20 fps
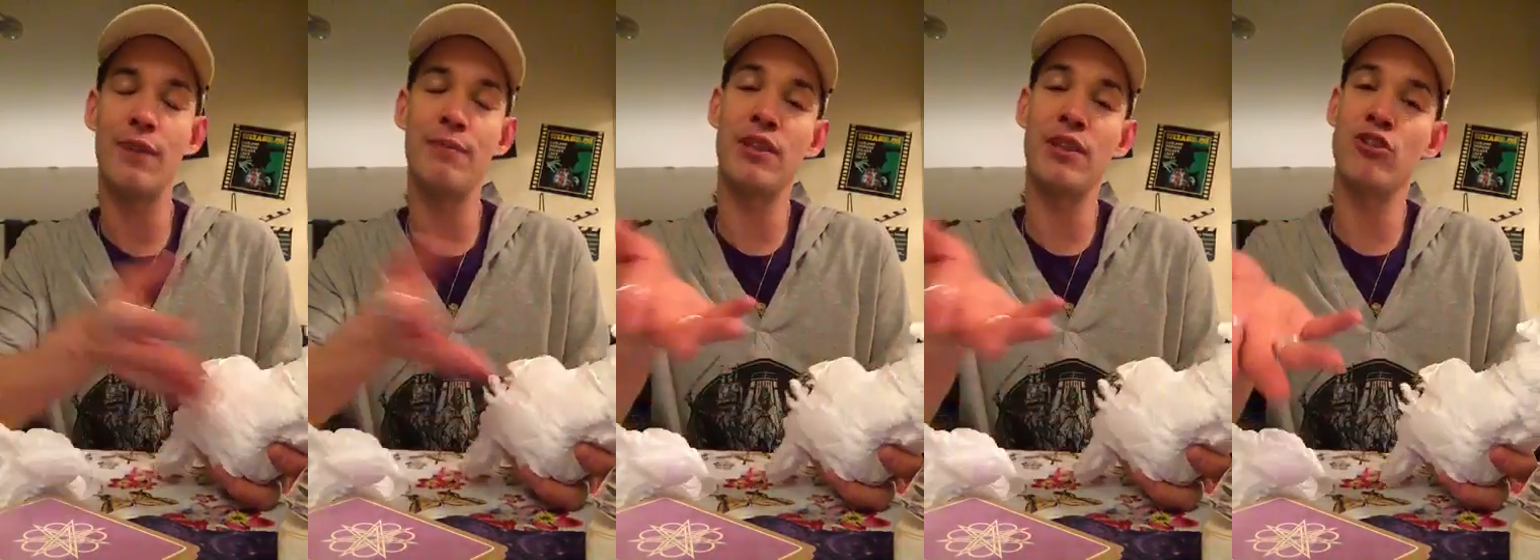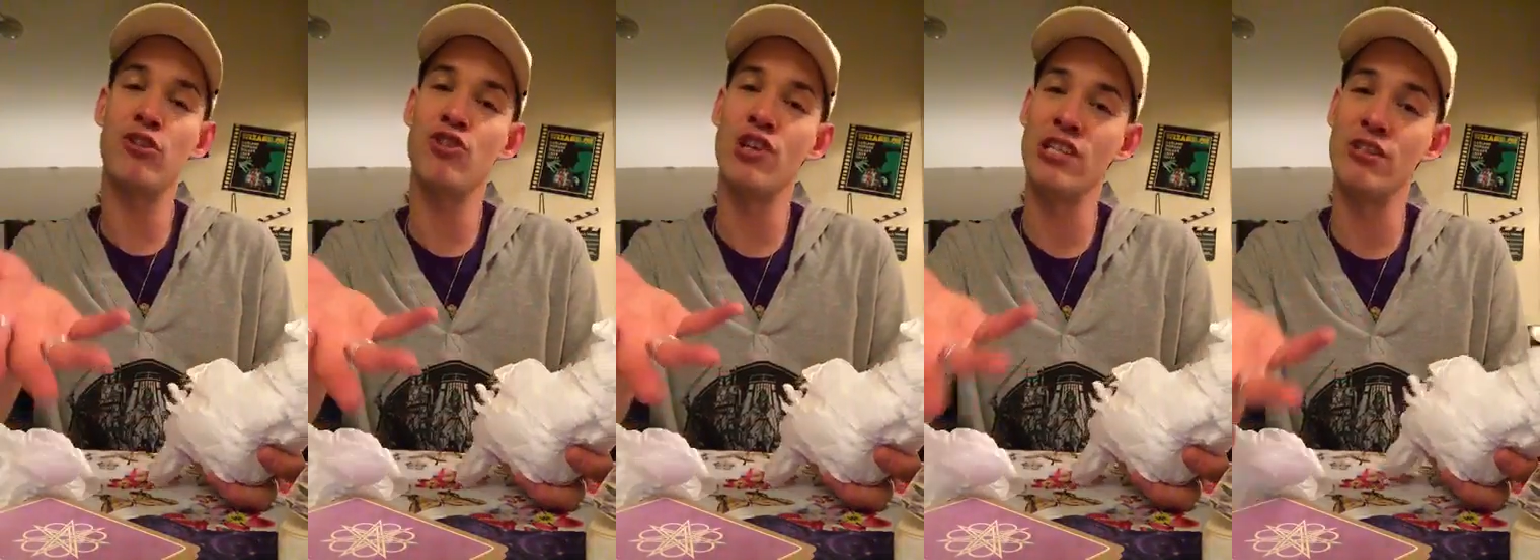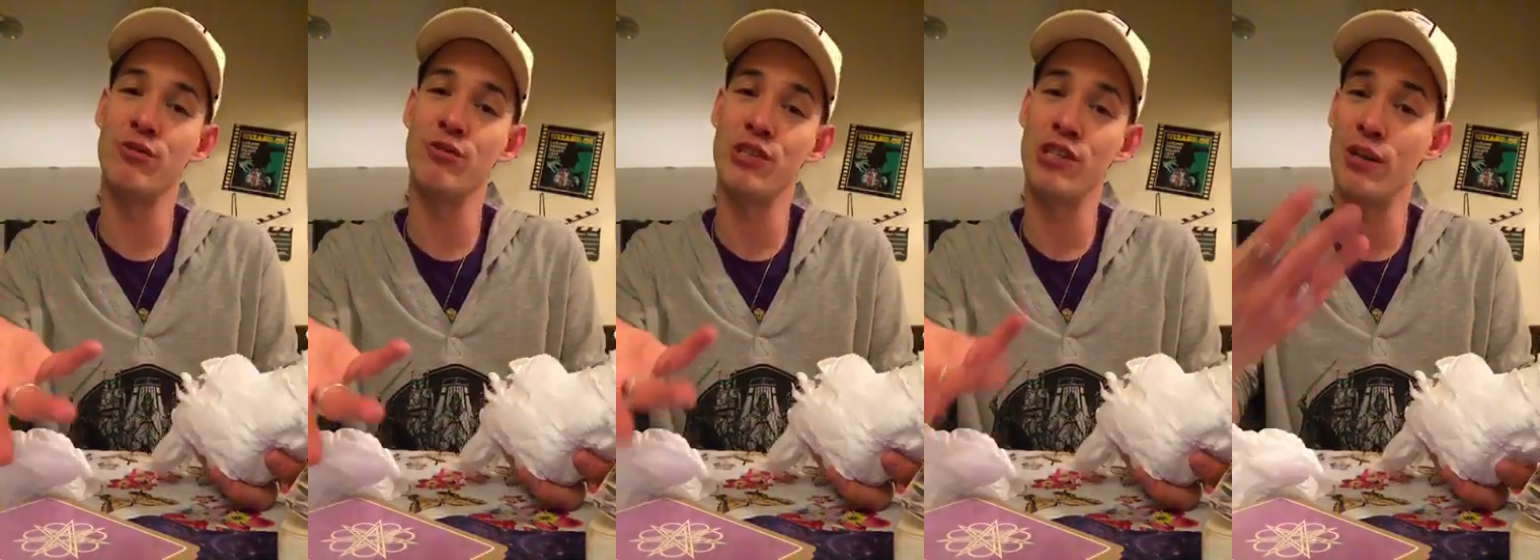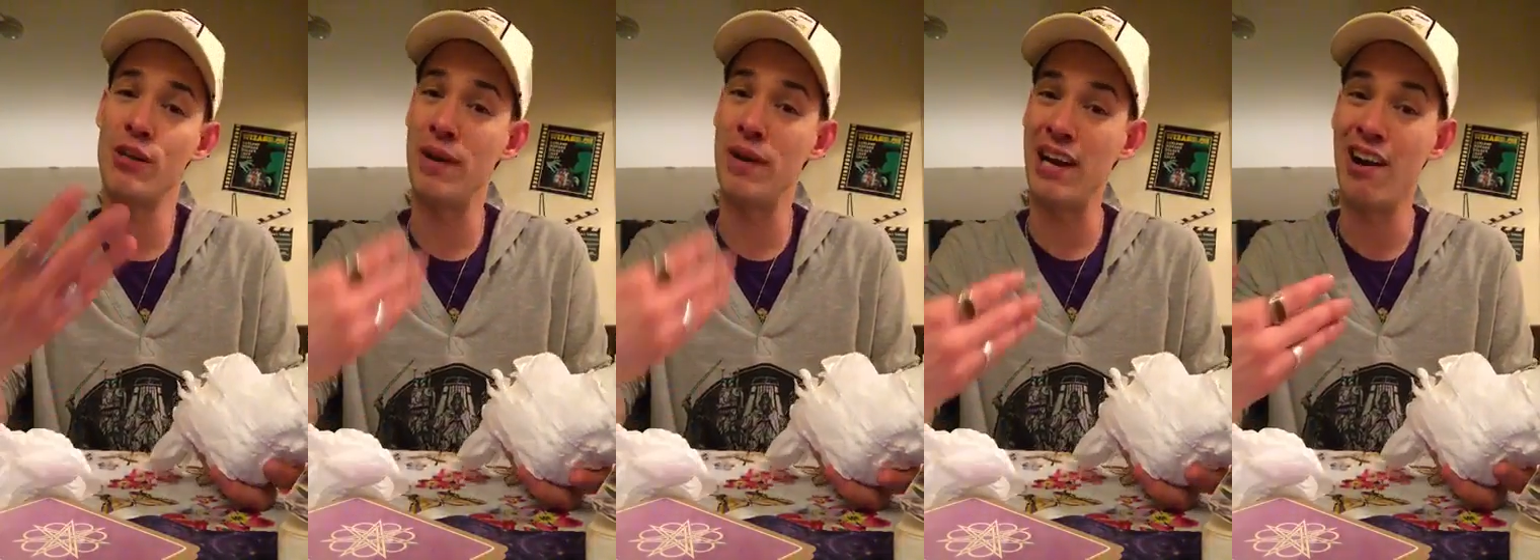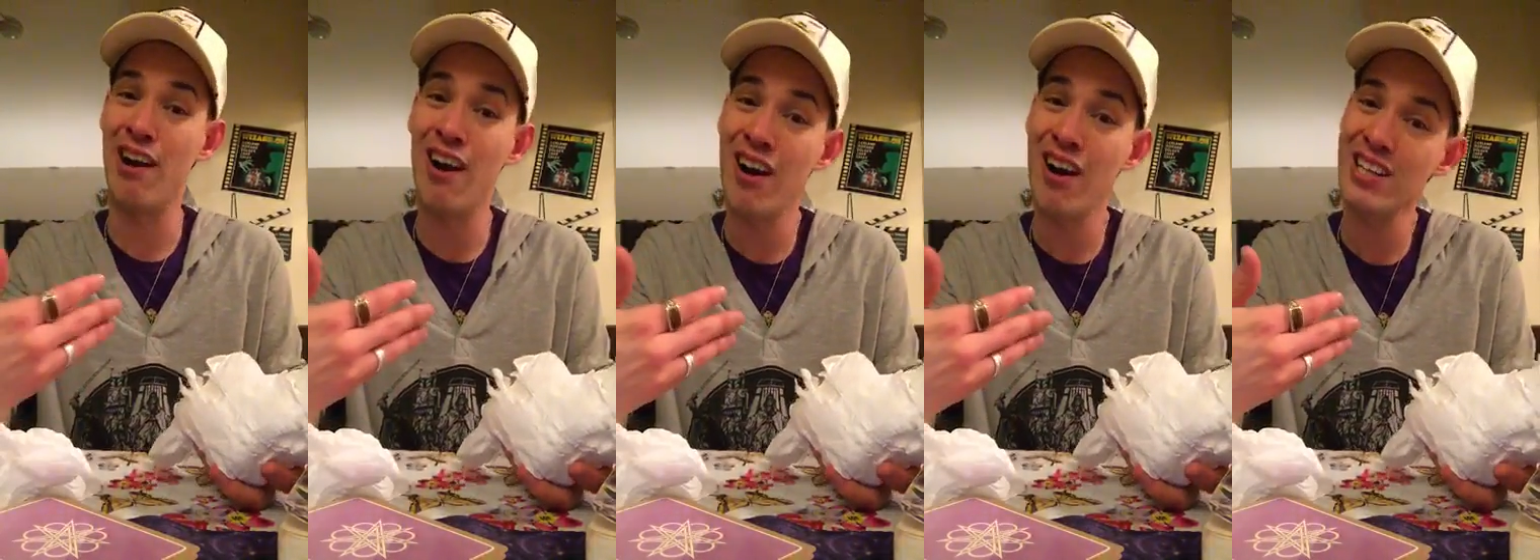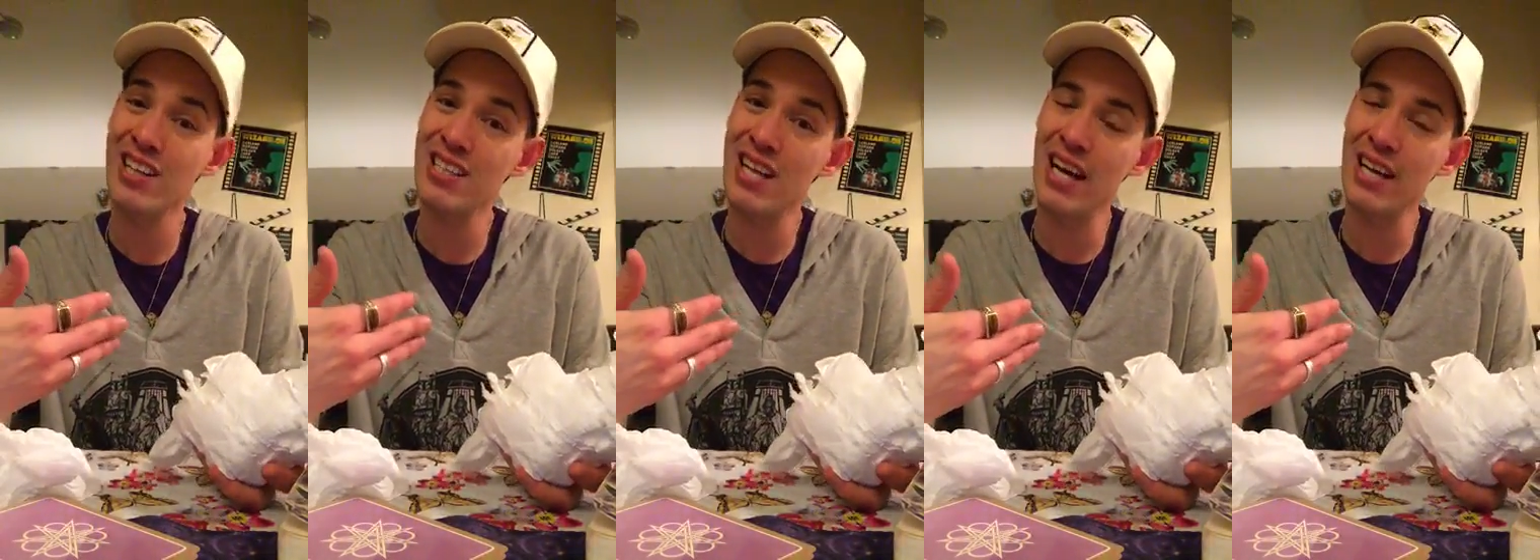but the transition of my
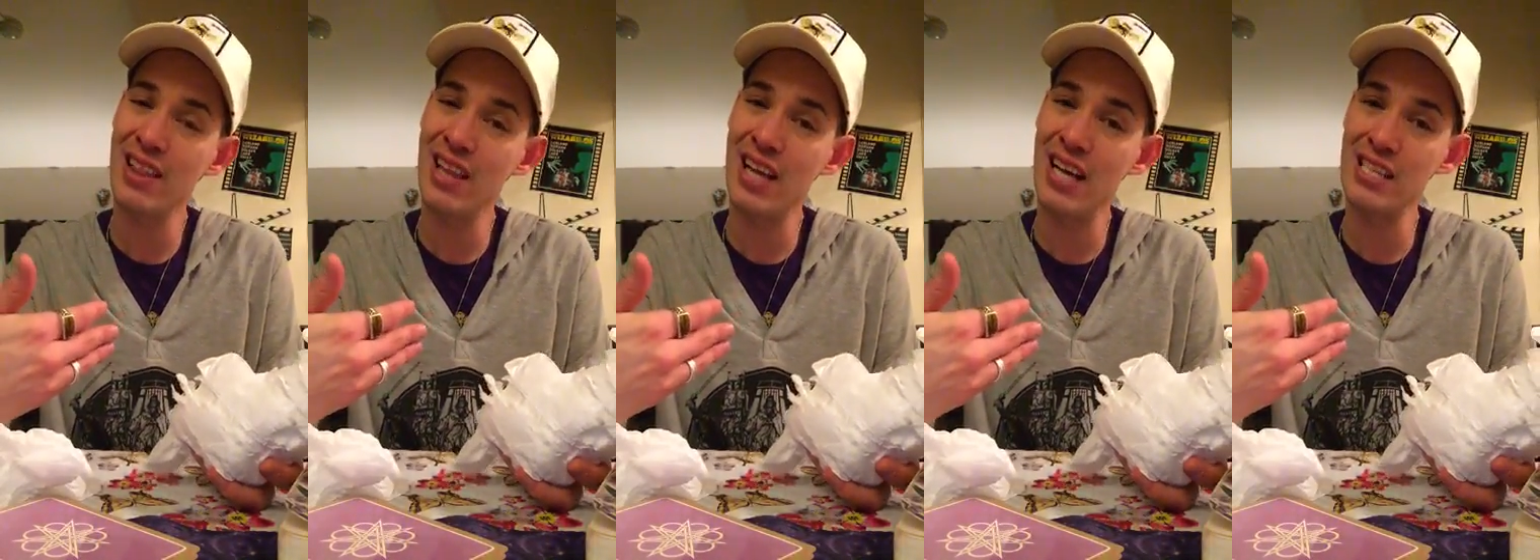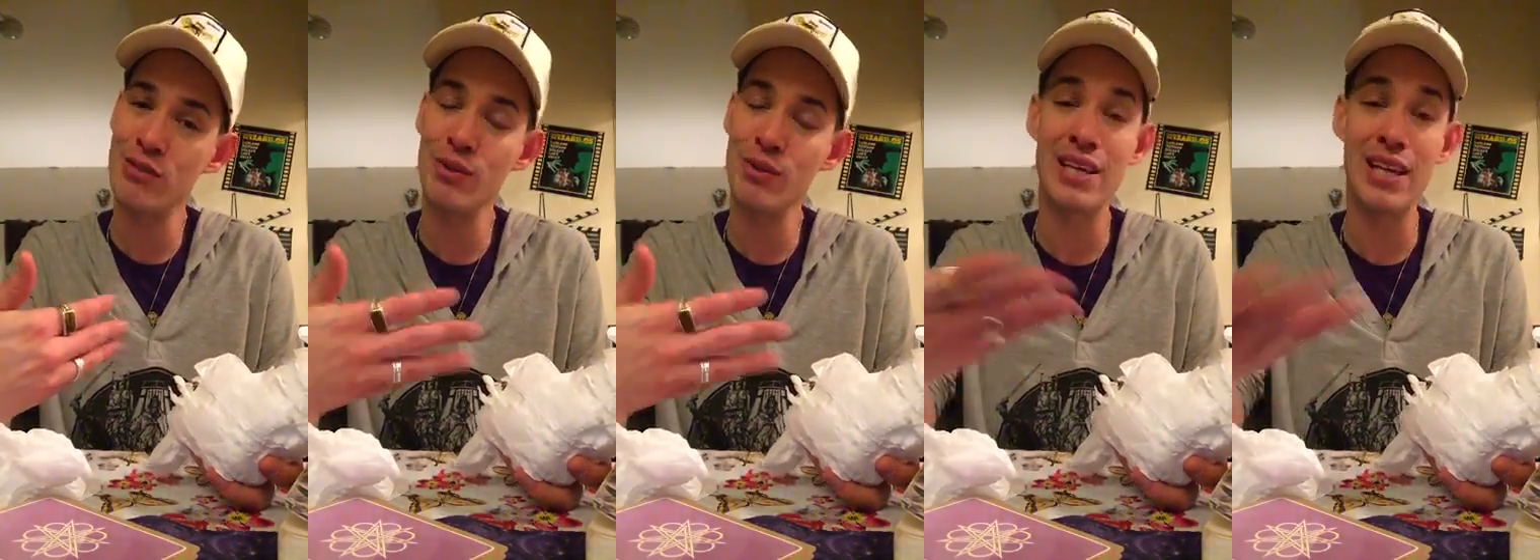car died last week.